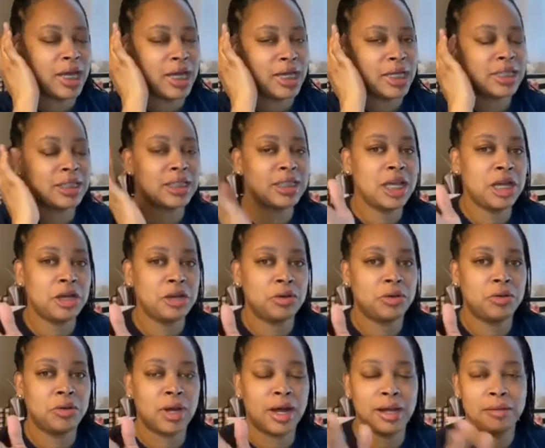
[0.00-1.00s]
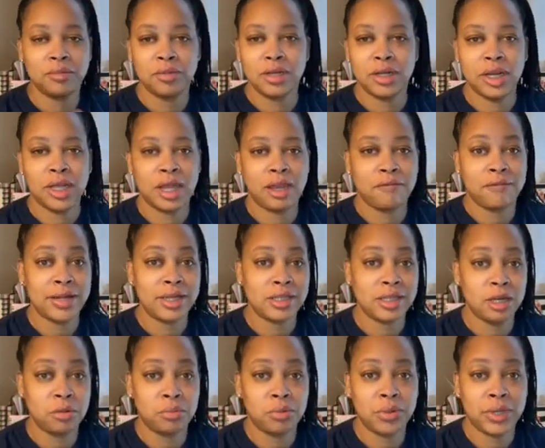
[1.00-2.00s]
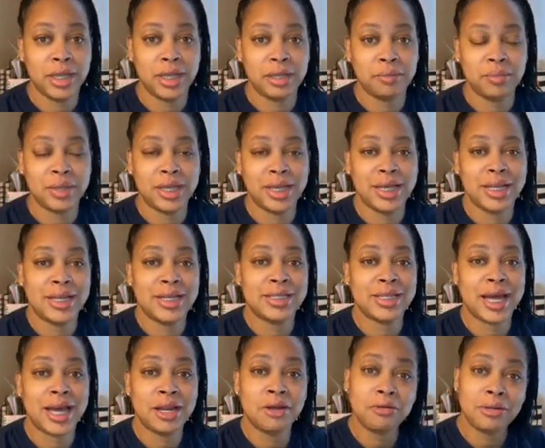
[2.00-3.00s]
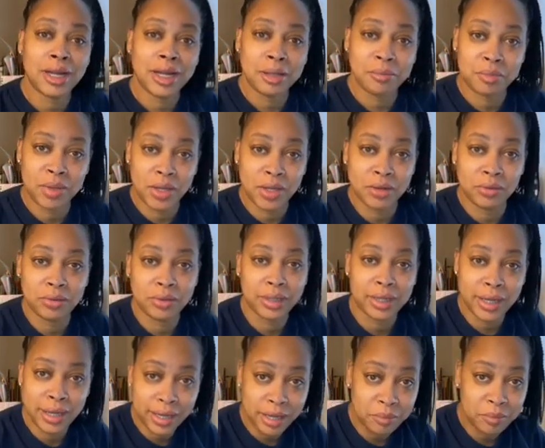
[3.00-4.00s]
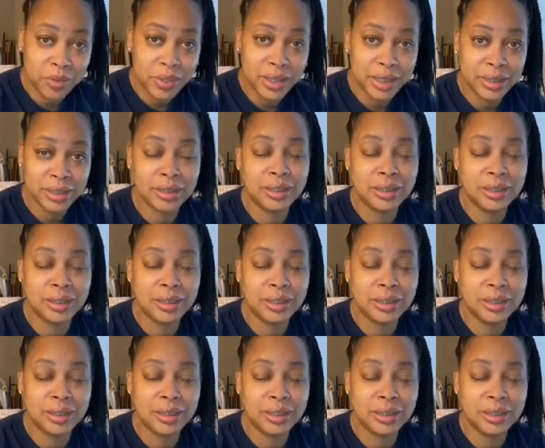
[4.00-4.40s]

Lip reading: So I'm gonna get right to the point because I don't like being on camera.